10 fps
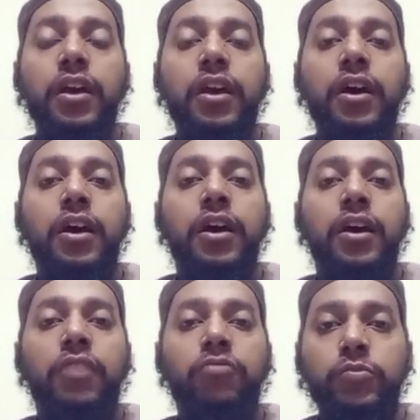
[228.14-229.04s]
One more
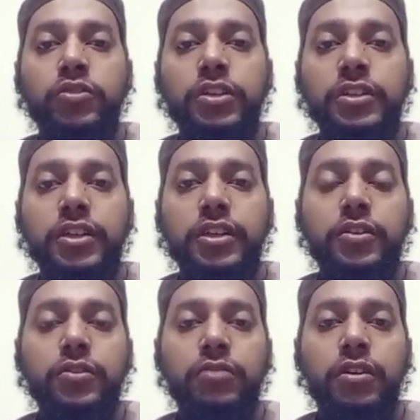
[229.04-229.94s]
thing that I
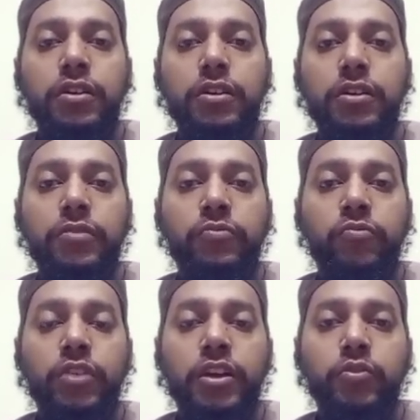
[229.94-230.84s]
would like to
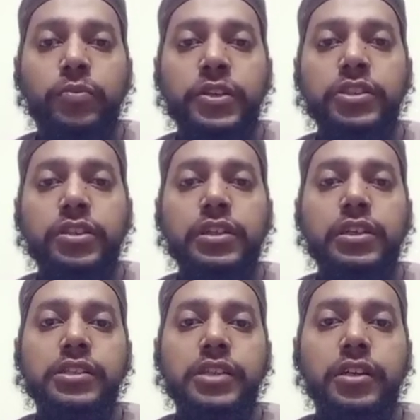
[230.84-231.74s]
mention is that
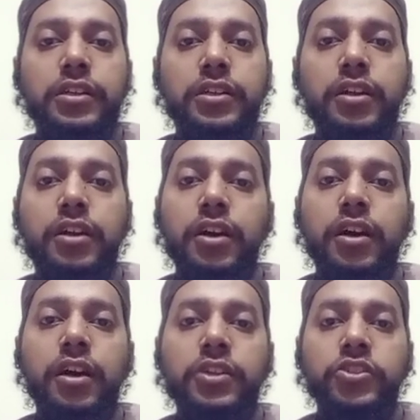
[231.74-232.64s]
I
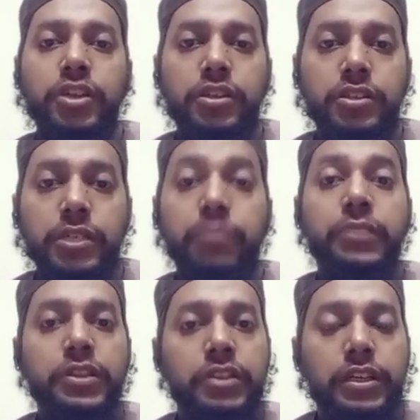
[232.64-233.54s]
charge monthly.
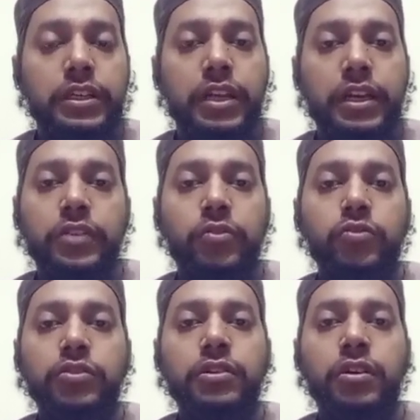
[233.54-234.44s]
Like, I don't
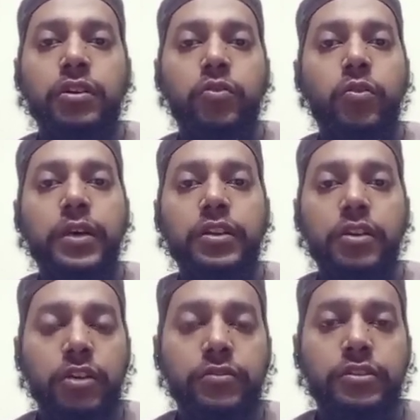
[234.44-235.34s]
go by the hour.
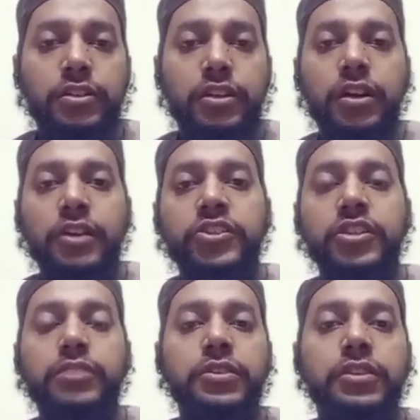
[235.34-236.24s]
I charge monthly.
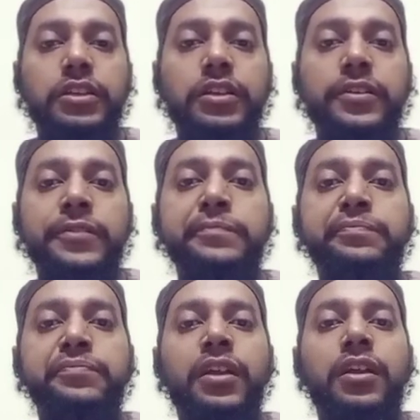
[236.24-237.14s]

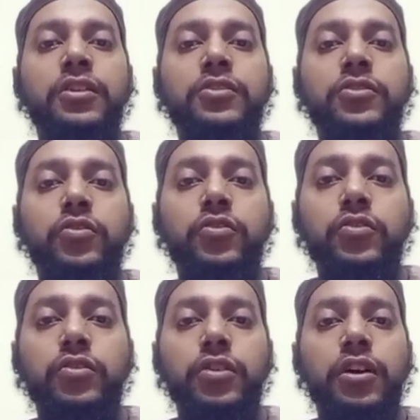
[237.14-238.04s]
So,
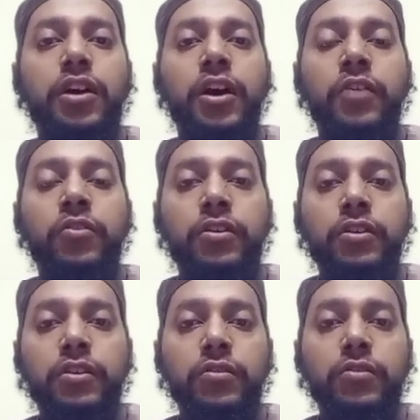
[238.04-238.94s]
and
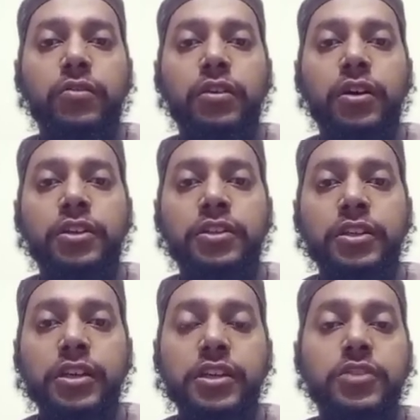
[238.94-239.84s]
other thing is, you
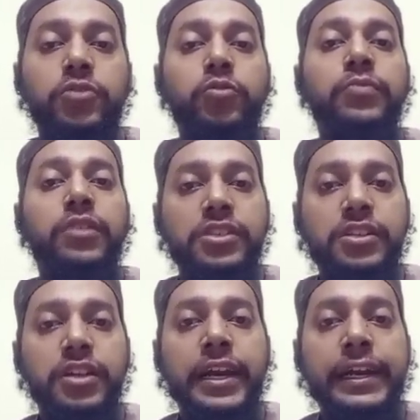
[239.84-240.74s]
must at
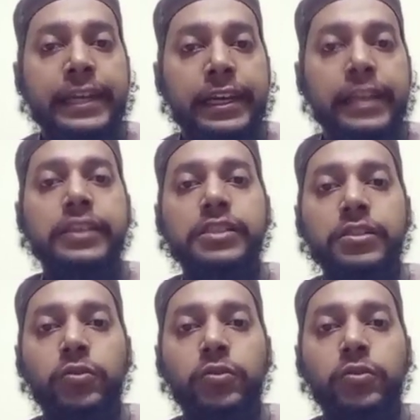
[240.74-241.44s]
least do